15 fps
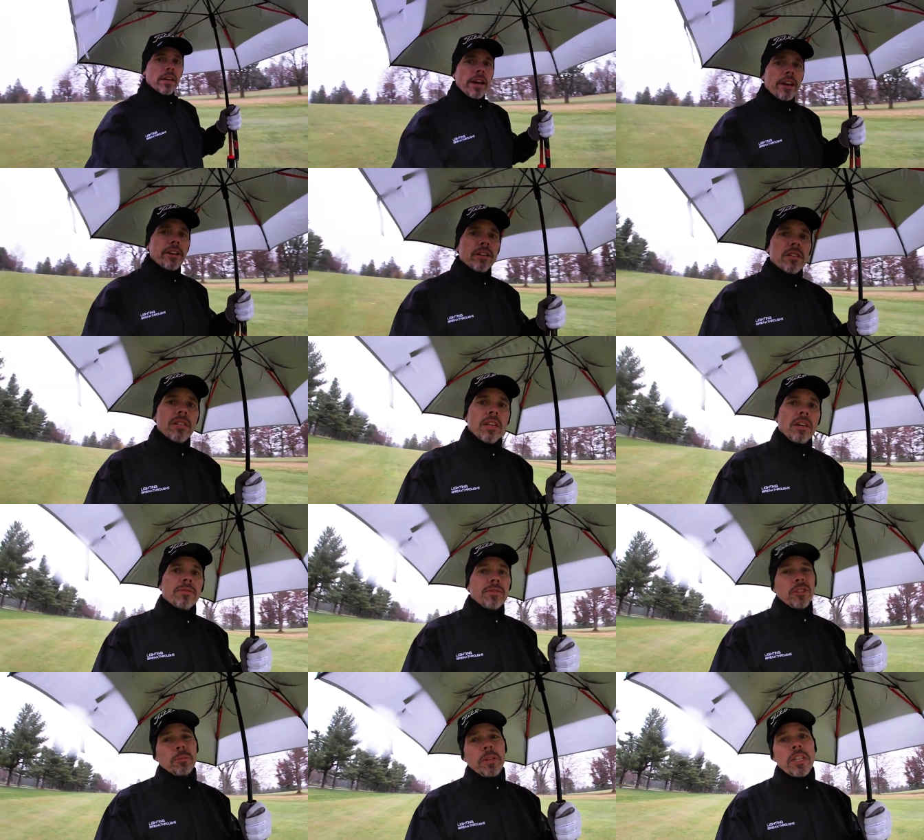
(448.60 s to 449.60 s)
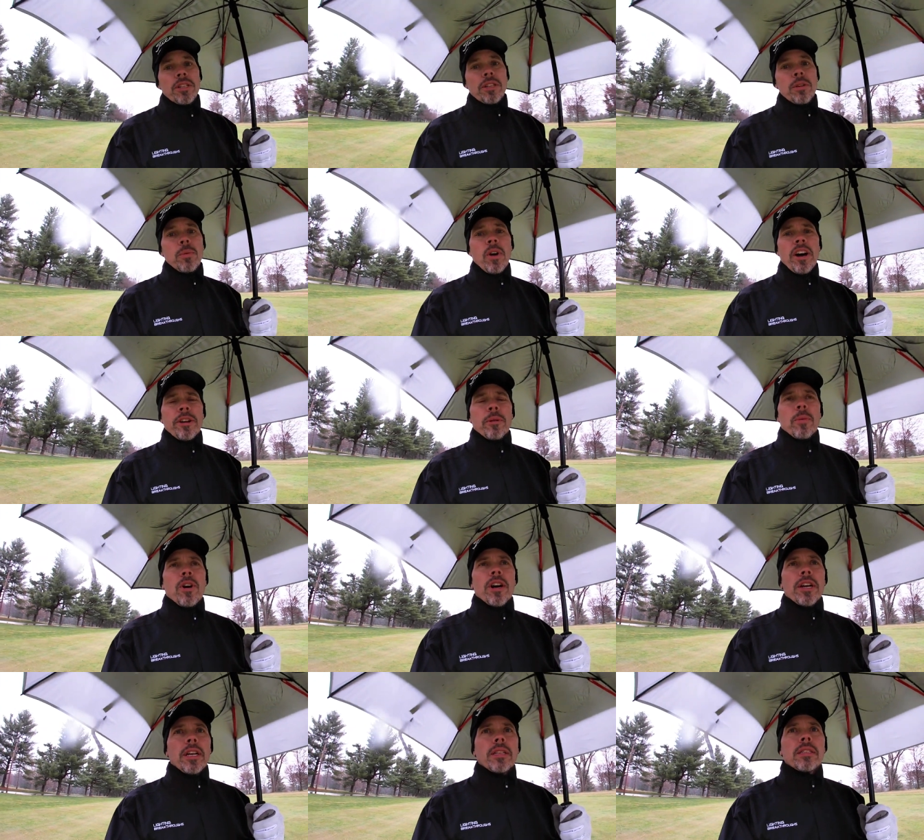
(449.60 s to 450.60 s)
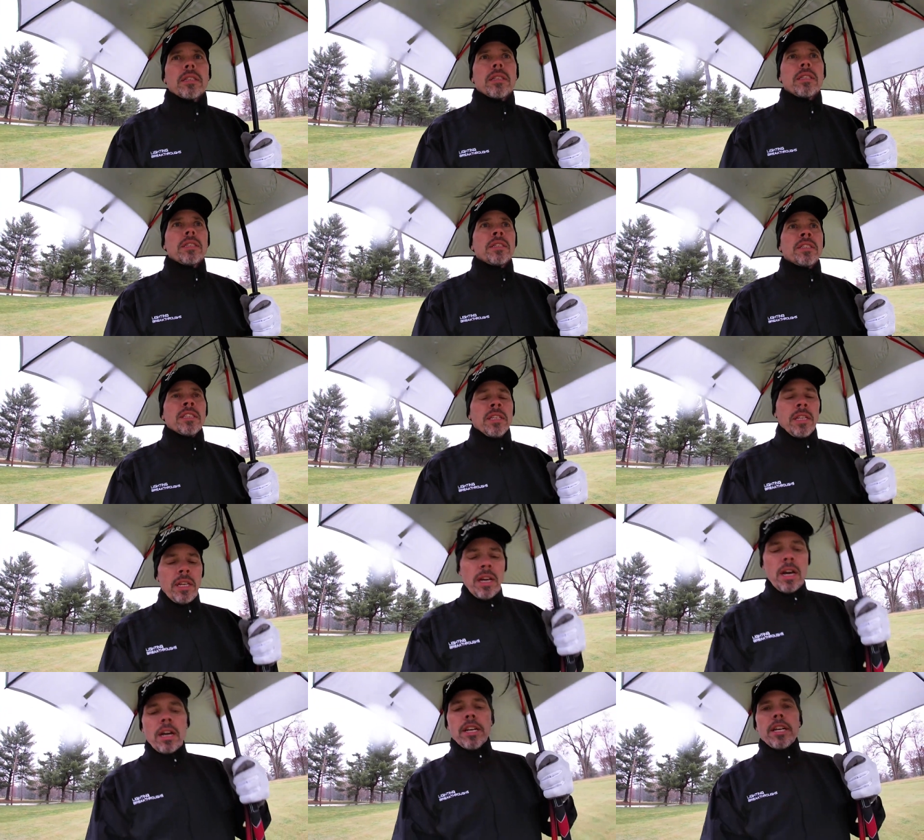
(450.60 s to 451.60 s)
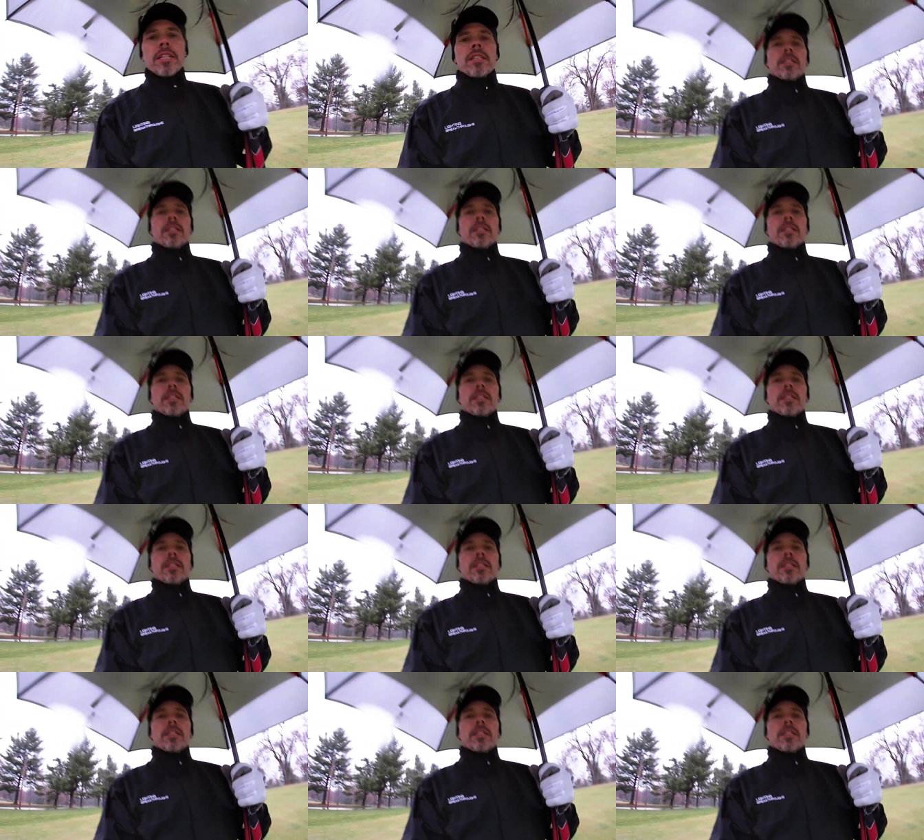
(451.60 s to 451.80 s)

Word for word: and yourself, especially while you're walking. I'll get